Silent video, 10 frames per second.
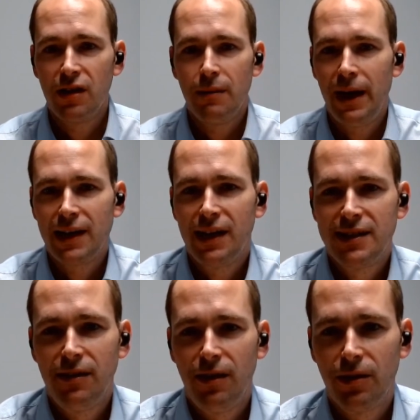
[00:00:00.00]
look at the back
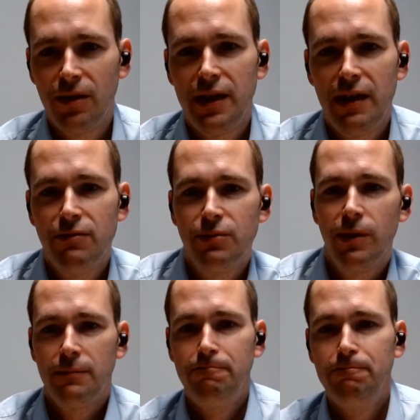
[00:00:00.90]
catalogue on there as
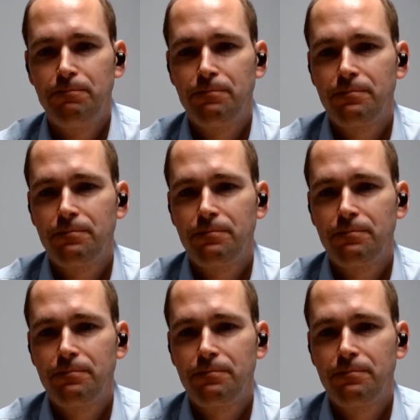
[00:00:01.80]
well.